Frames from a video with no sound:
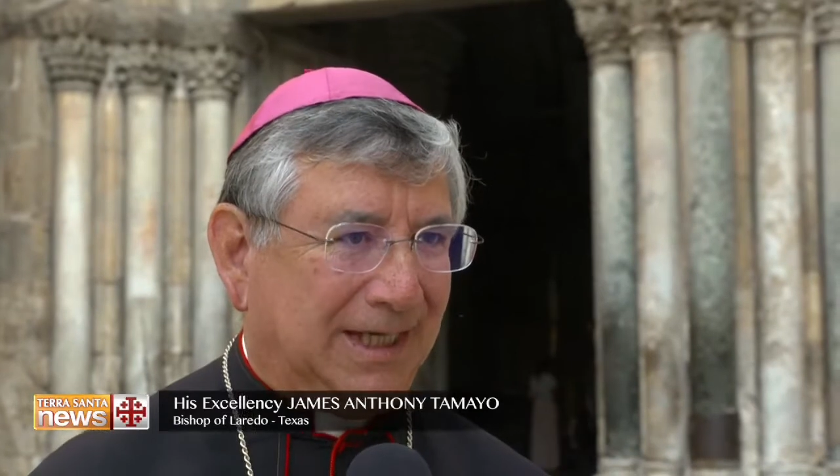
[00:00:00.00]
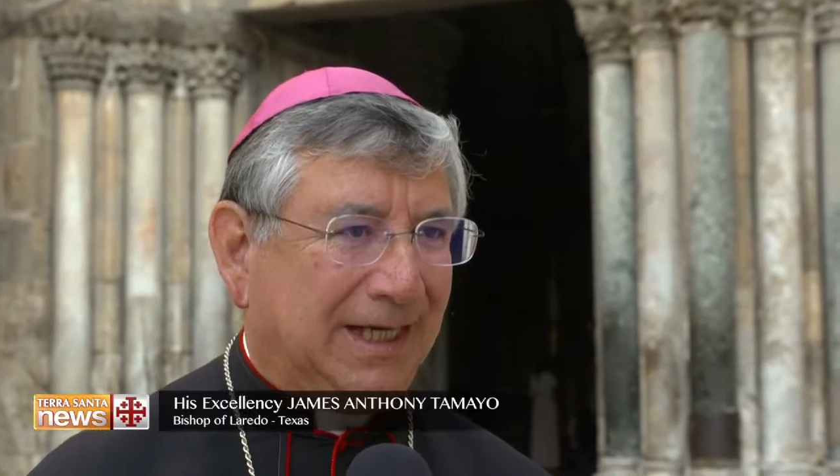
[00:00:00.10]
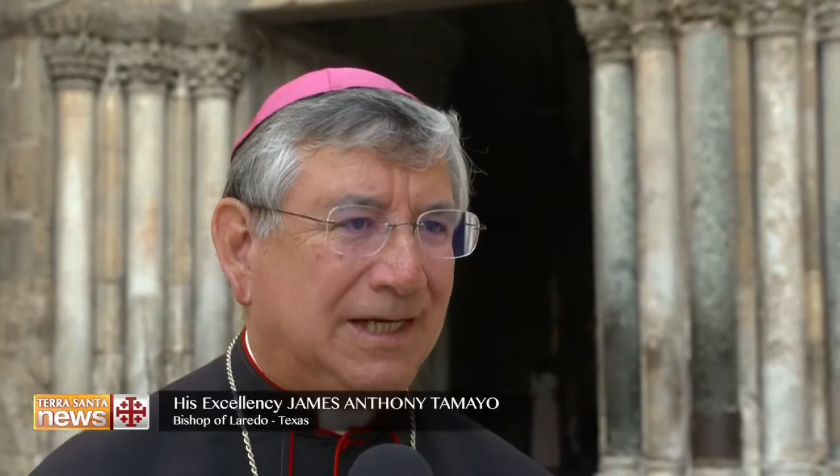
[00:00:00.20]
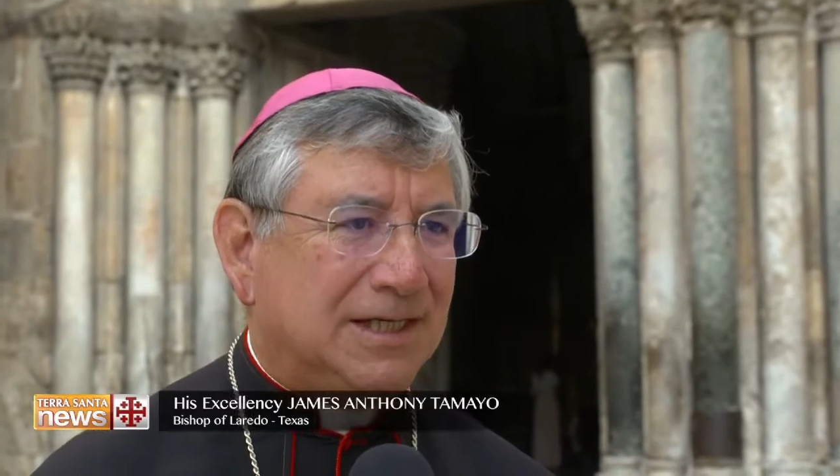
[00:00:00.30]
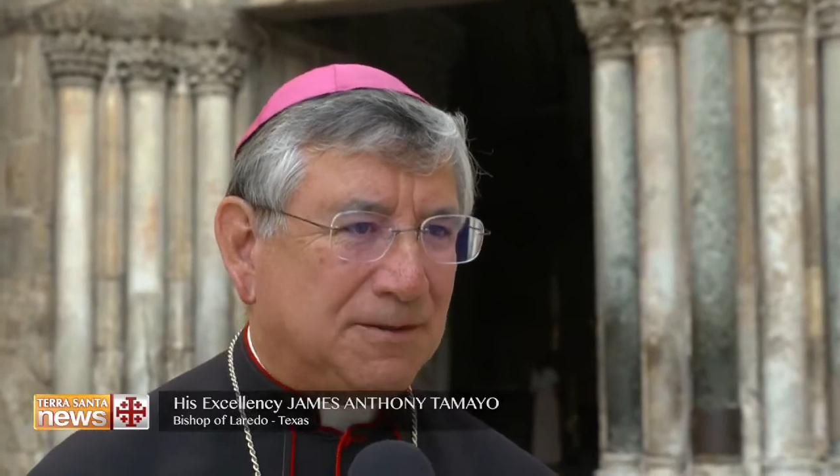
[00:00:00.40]

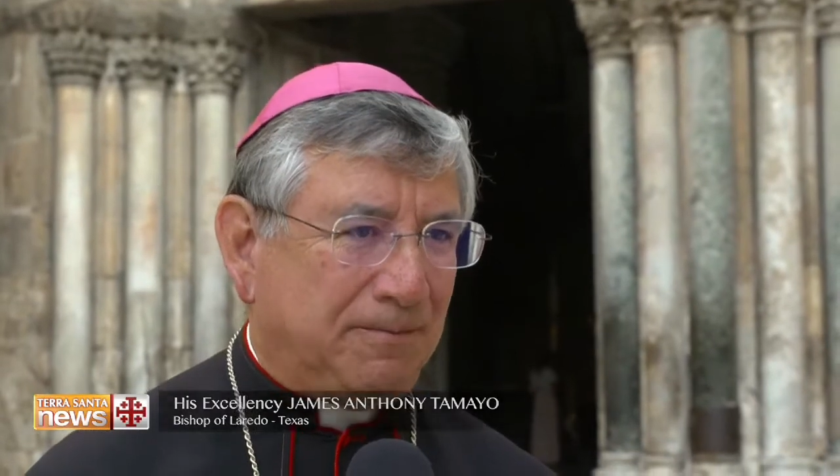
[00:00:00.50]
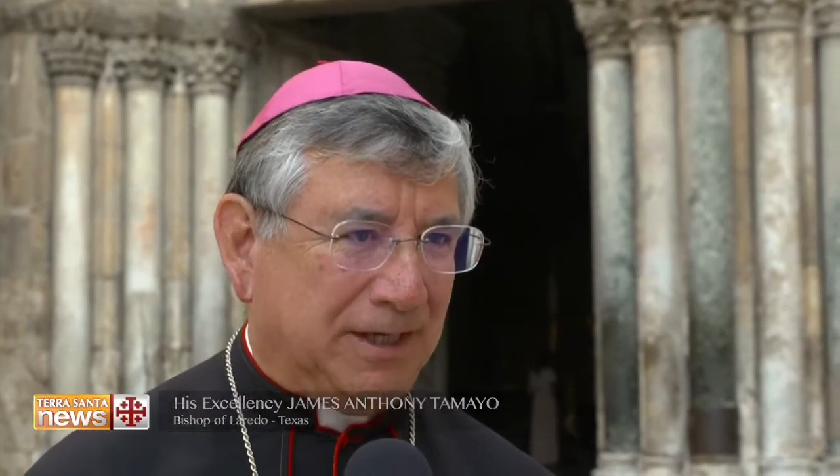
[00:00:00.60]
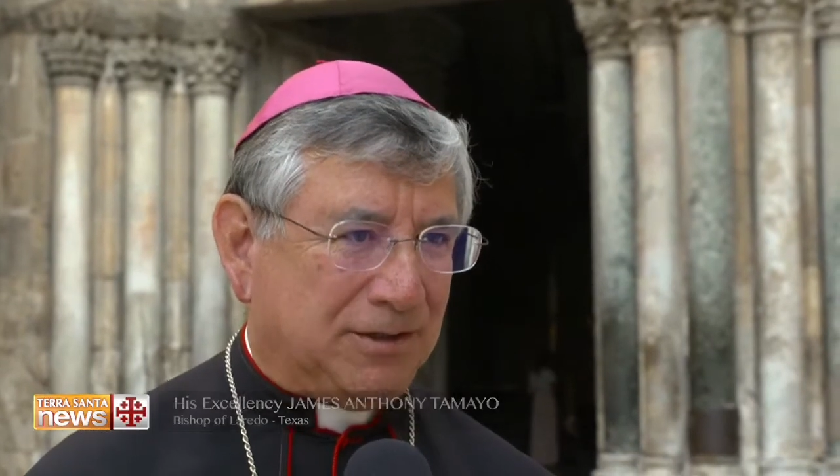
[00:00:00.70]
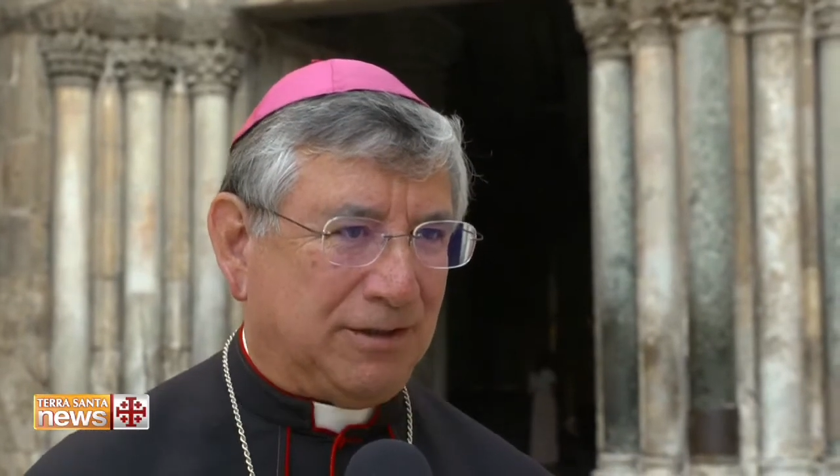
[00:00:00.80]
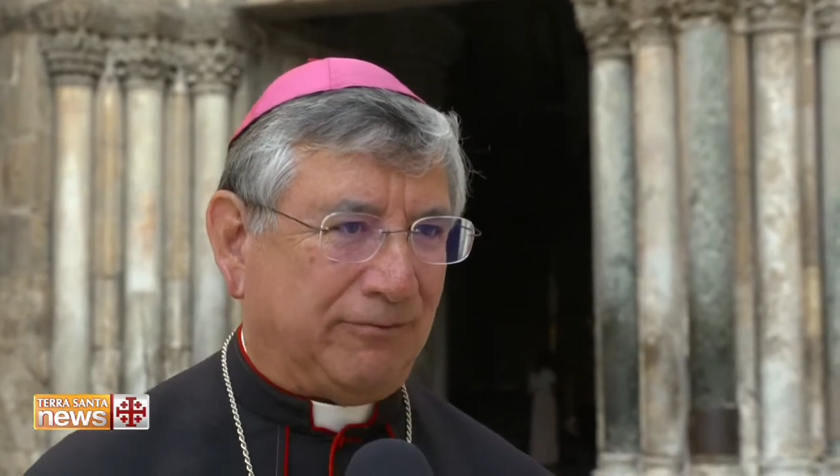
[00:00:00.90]
It is
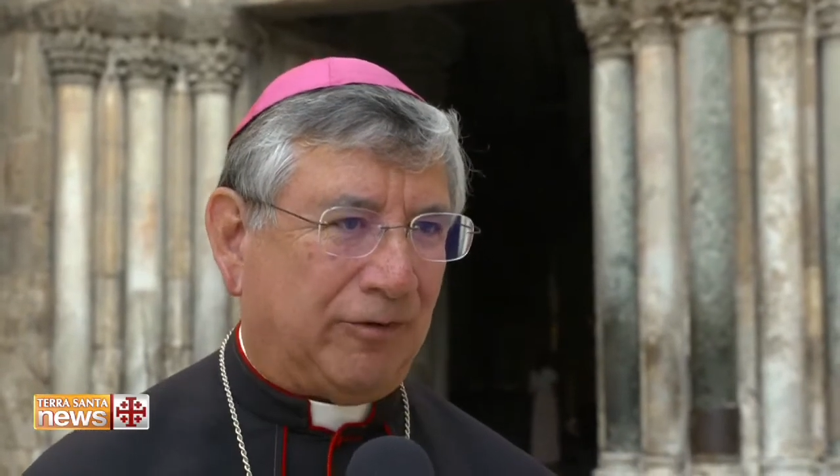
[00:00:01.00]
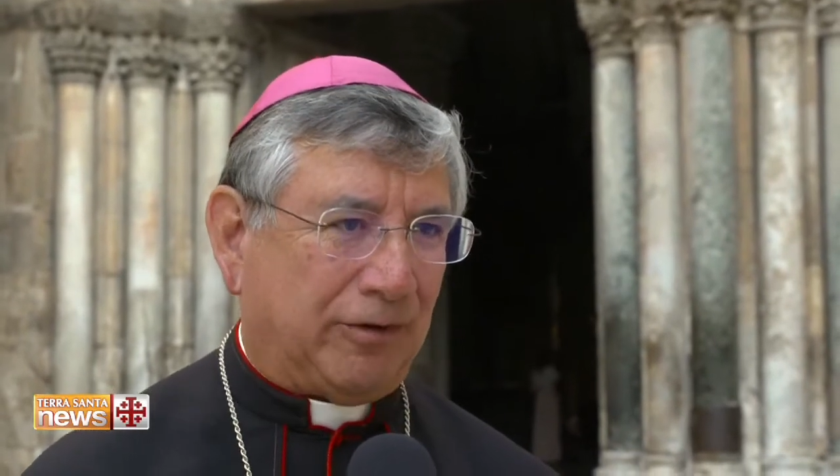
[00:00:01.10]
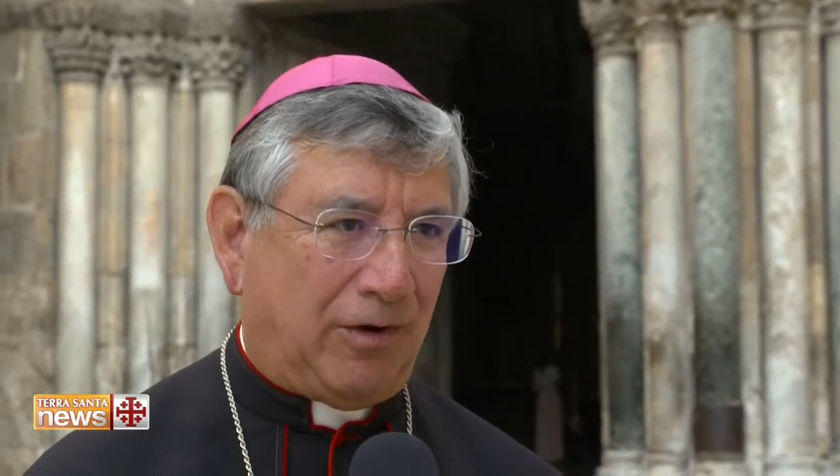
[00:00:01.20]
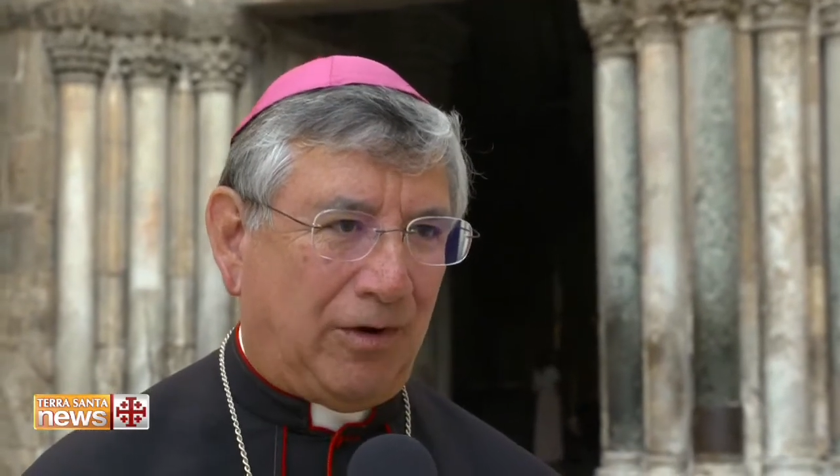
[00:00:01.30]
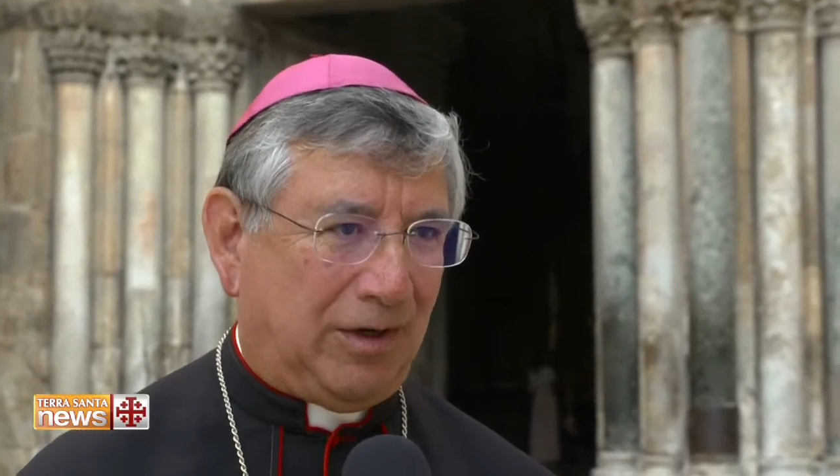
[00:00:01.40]
special
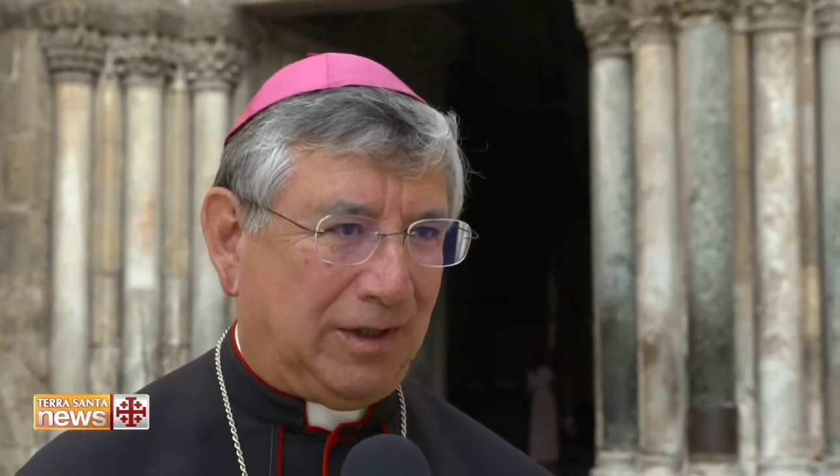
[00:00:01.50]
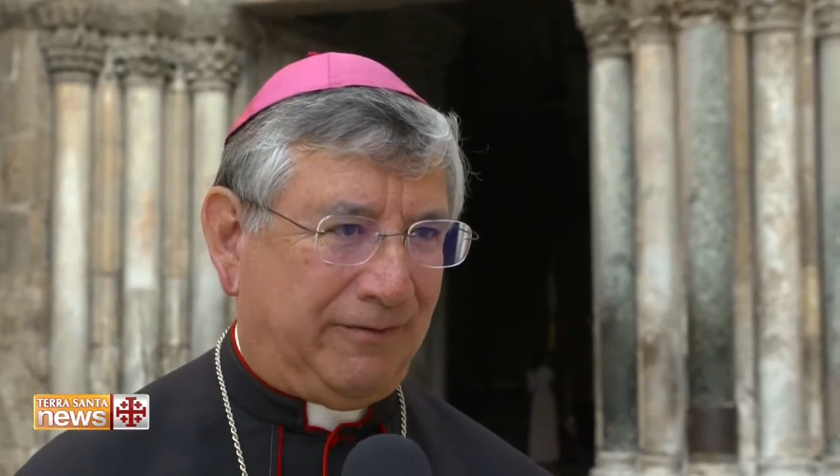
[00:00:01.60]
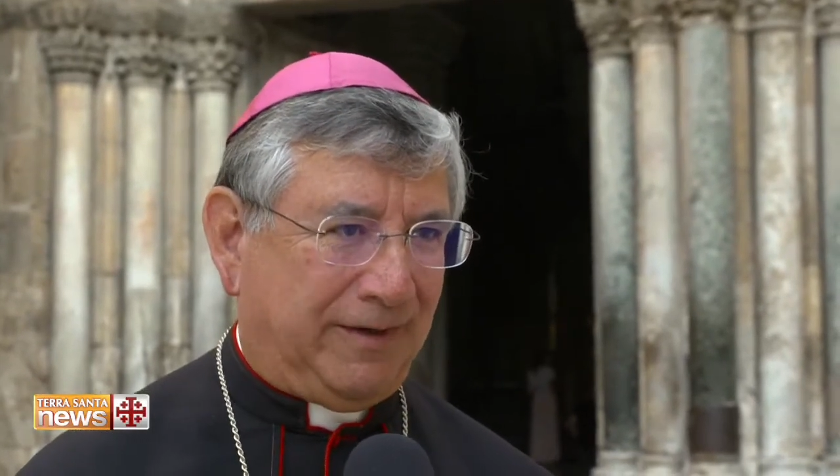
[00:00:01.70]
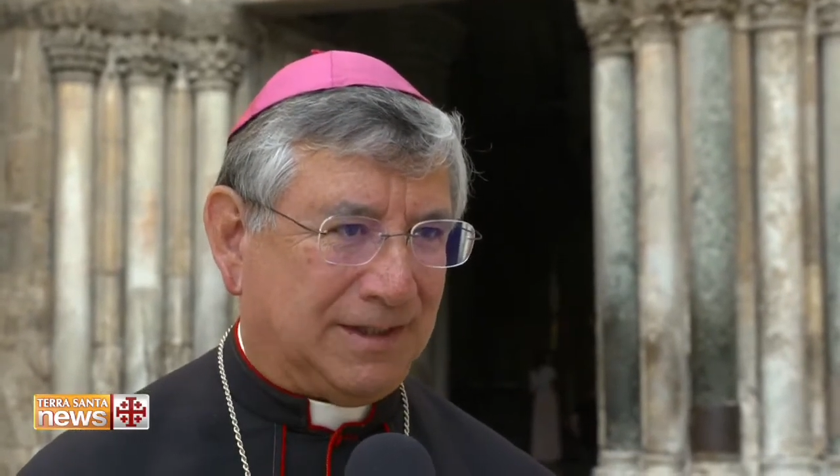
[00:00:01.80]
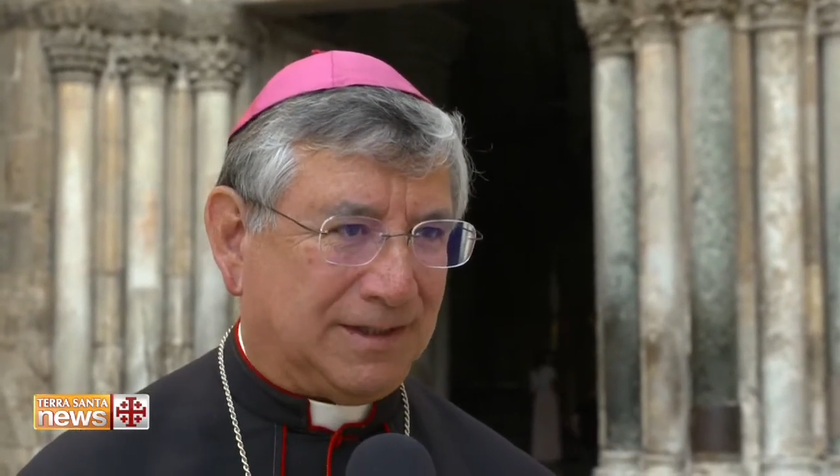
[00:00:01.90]
for all
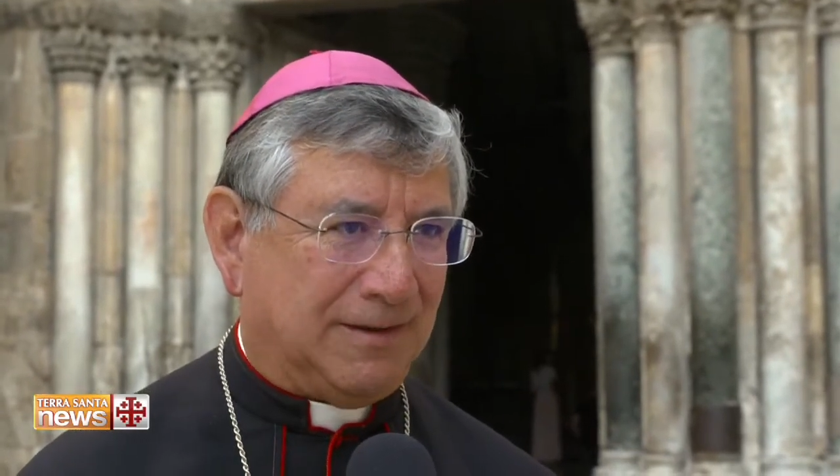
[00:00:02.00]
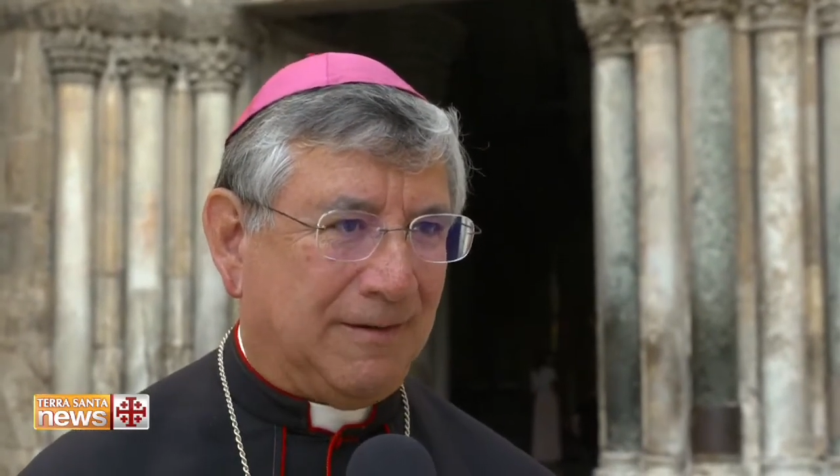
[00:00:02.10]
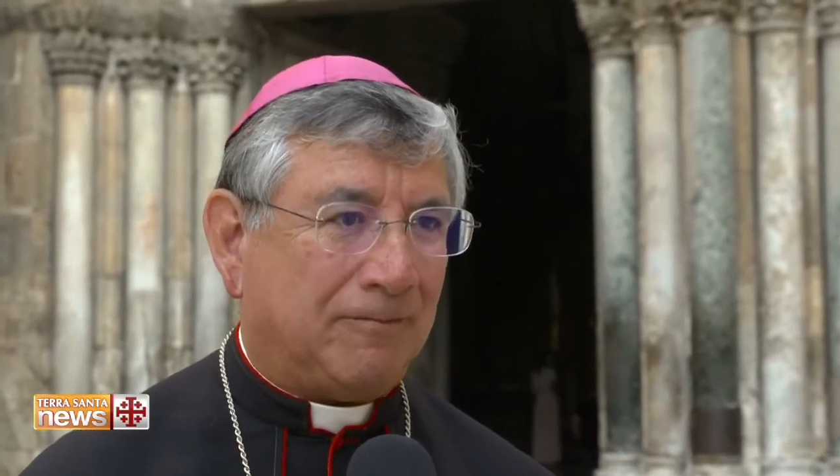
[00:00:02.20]
of us,